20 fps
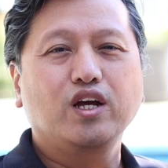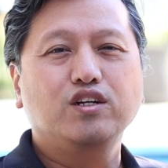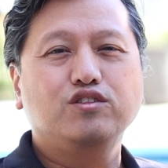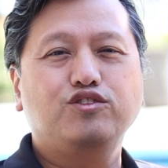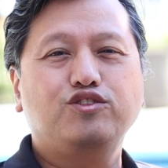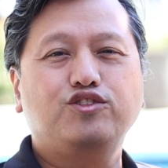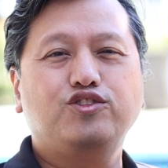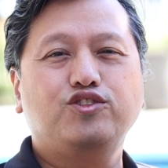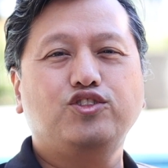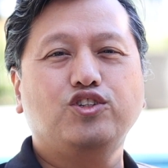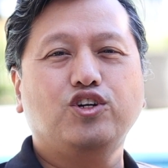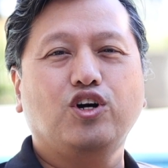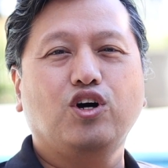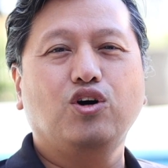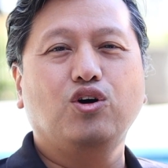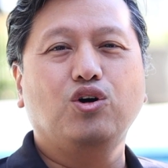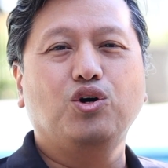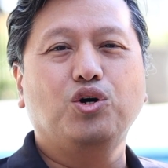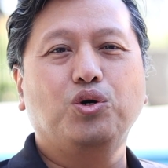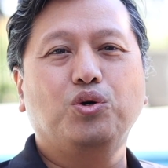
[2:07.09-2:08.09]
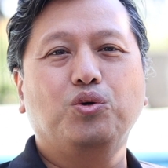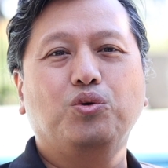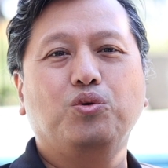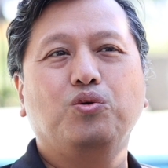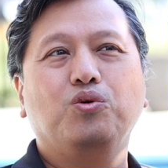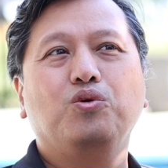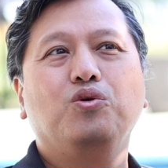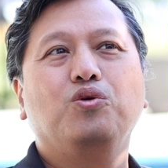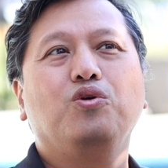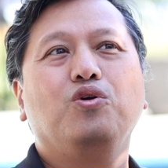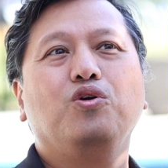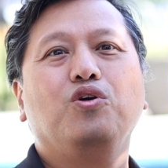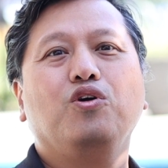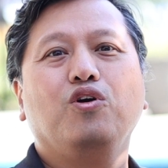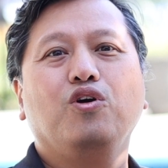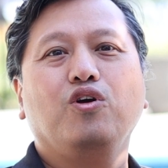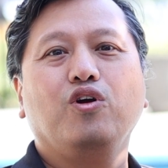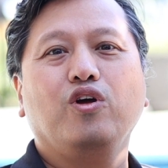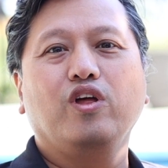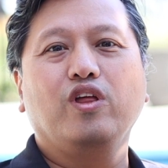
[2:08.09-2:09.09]
So
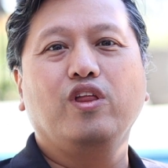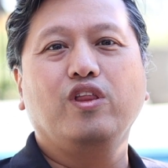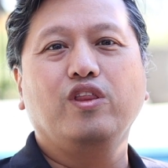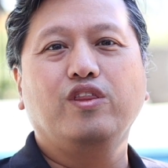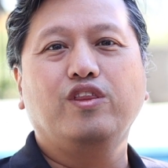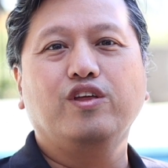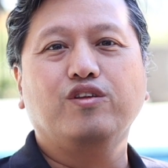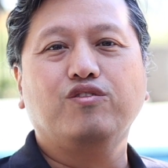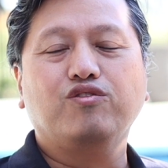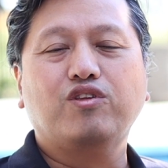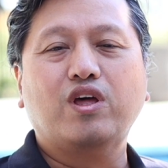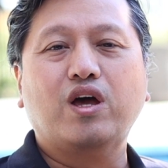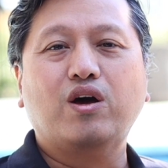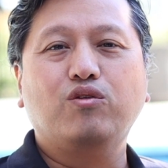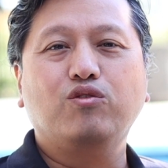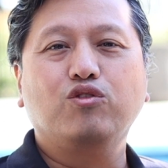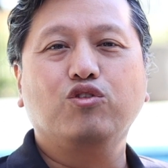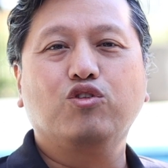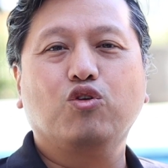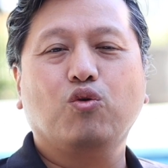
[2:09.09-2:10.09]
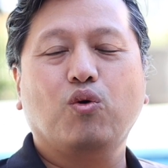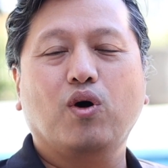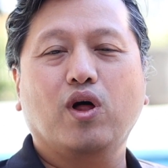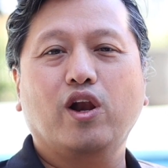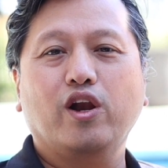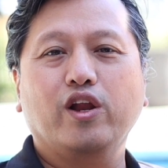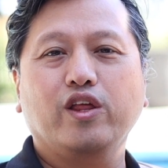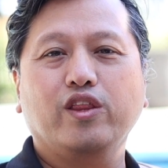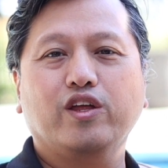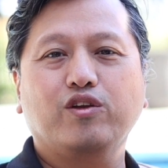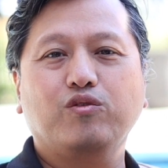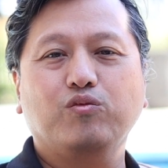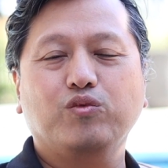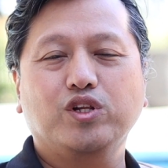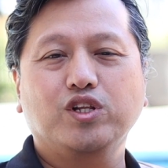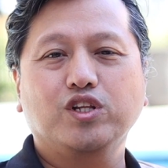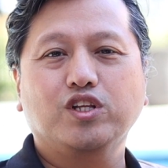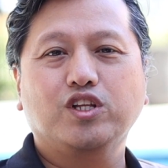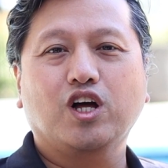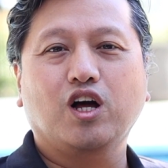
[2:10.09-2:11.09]
the sound quality that
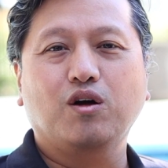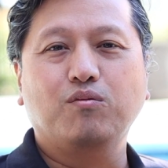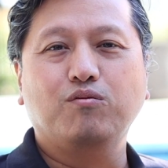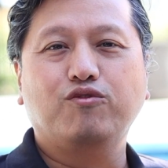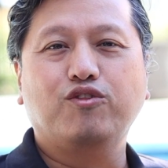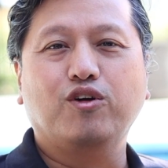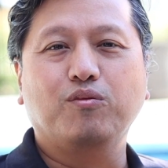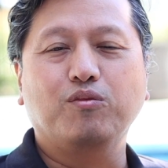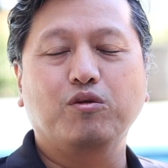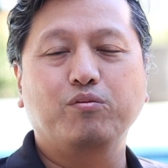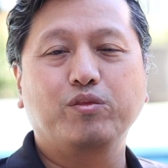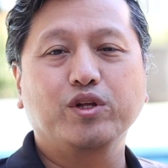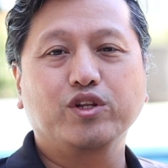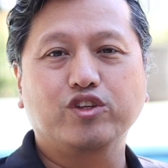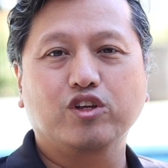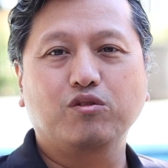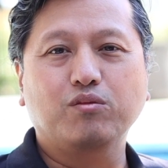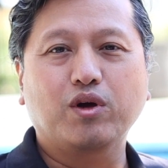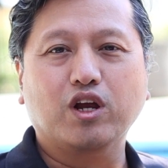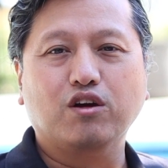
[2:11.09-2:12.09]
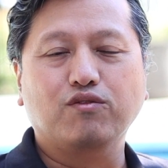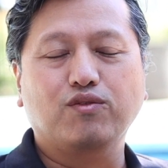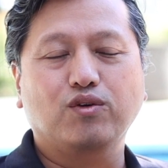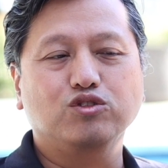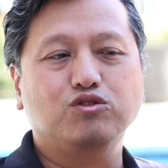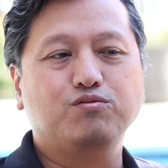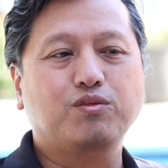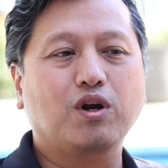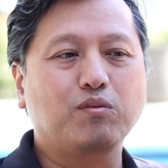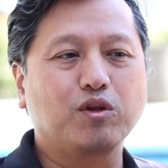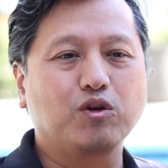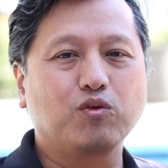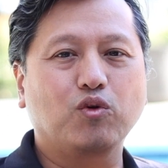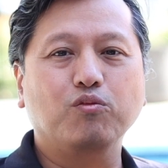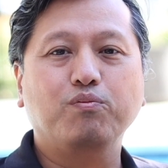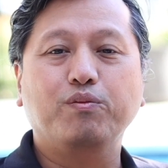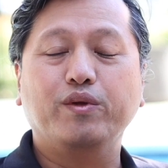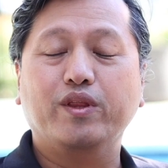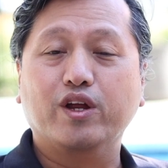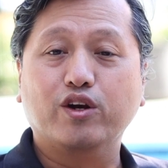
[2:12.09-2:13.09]
will come from the built-in microphones probably
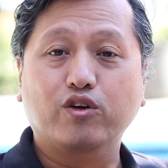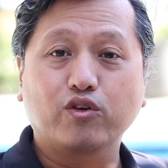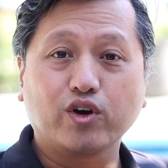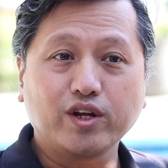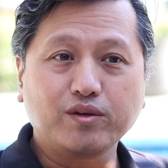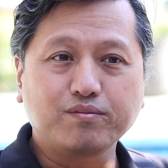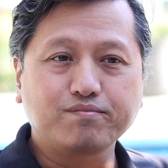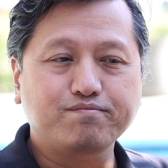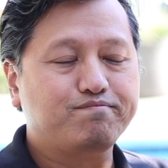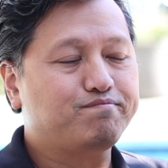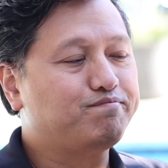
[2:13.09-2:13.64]
won't be that great.